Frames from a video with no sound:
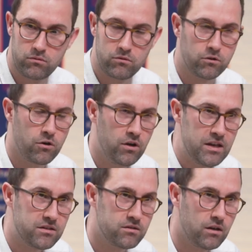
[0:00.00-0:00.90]
the
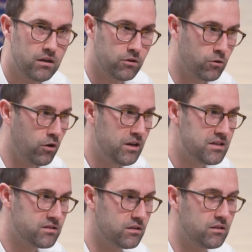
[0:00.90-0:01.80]
colleagues, and the
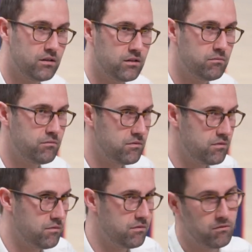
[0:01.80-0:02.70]
colleagues
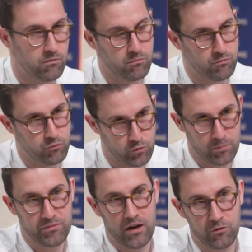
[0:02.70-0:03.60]

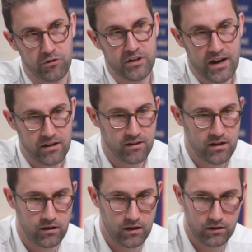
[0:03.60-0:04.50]
dropped out the
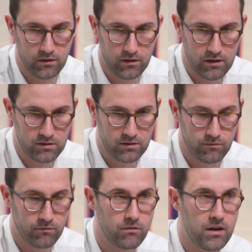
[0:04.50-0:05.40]
ID, and
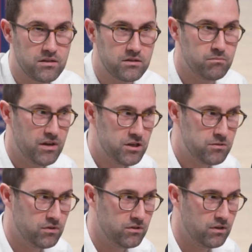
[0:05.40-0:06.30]
it's as
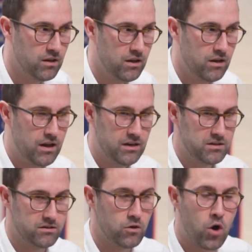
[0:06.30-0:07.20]
management and
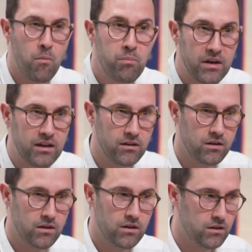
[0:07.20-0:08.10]
as a company
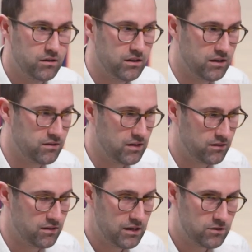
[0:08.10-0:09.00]

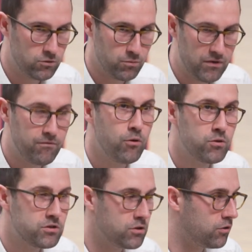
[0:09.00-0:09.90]
that needs to be
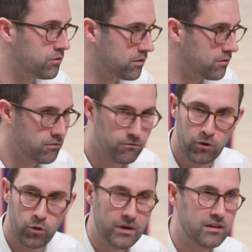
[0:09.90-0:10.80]
focused on
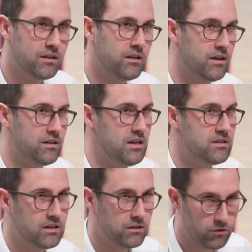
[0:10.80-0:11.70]
following that
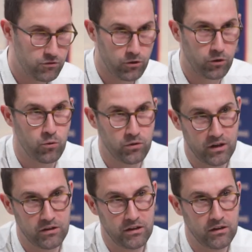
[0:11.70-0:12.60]
ideas and not your own
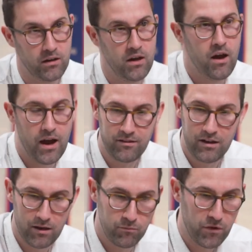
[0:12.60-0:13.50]
ID. I
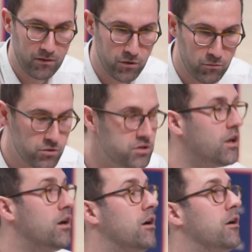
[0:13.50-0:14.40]
think I'm the most
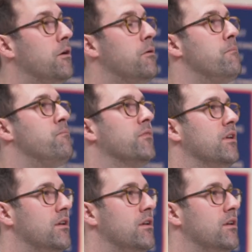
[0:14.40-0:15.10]
I'm